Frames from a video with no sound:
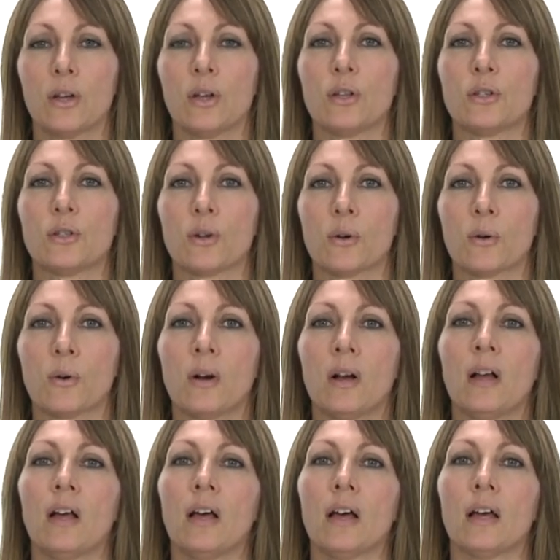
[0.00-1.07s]
So
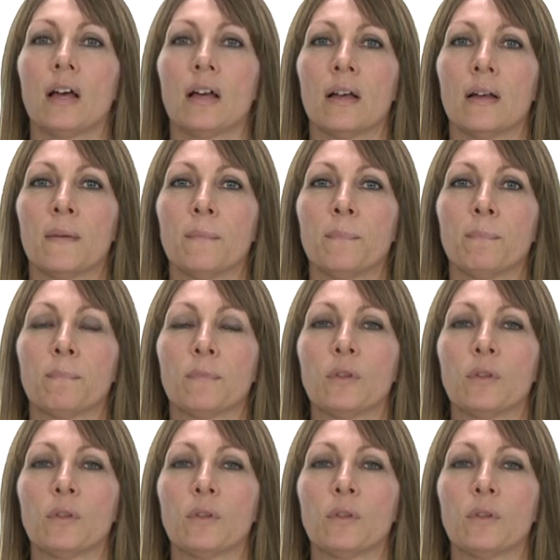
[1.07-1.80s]
um,